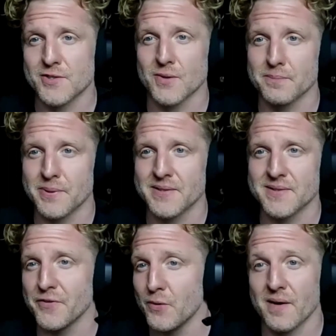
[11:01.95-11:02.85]
So please,
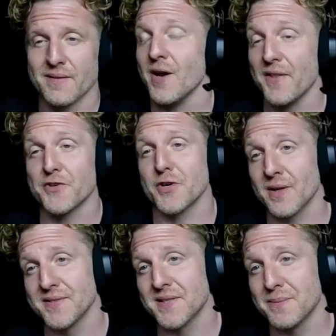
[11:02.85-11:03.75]
if you, not that you're going to
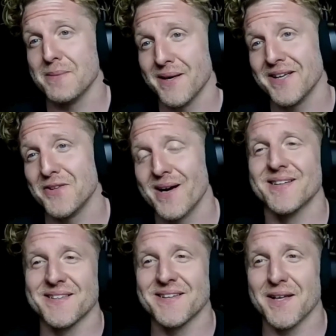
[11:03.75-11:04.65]
listen to me, but either way,
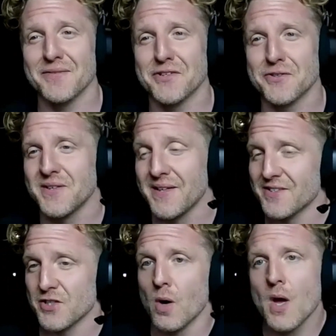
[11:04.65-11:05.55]
I love you, dude.
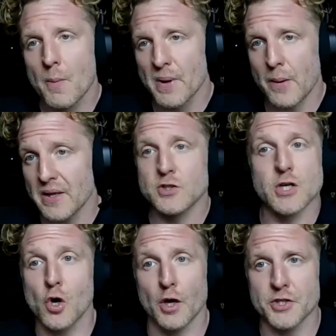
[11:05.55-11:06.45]
So, but anyway, let's
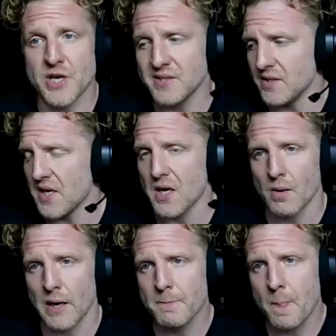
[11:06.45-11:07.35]
call it the JT knee cut,
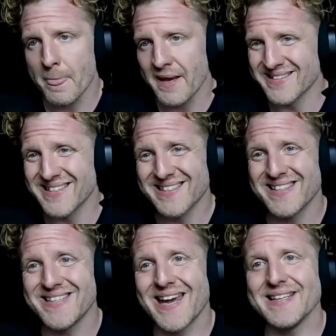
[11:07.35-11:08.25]
right? And so the
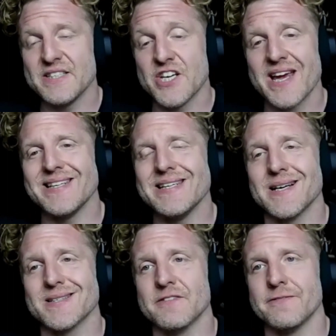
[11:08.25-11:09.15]
JT
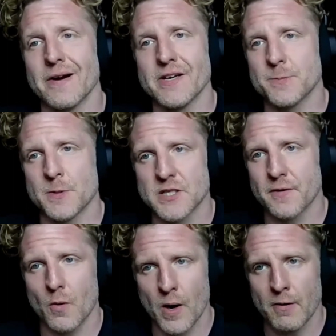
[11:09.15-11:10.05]
does it a very
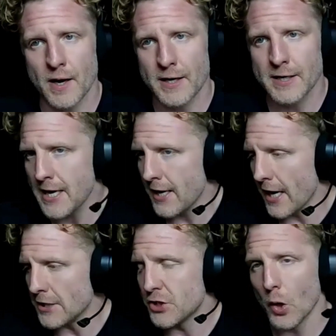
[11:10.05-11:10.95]
specific way, right?
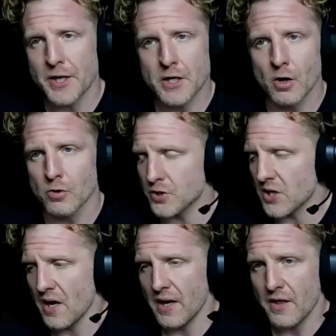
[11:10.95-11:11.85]
And so he goes,
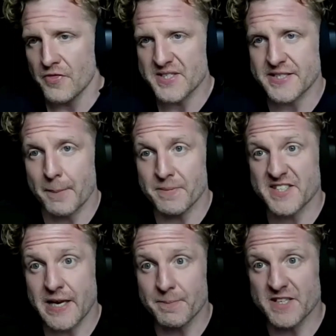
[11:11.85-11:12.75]
this step, this
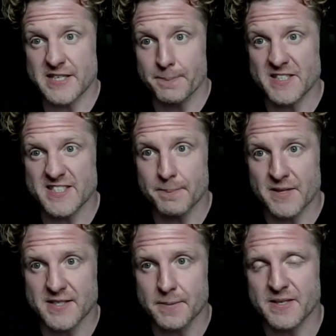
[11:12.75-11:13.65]
step, this step, this step,
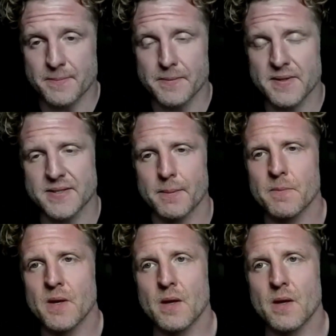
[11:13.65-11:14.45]
this step, this step.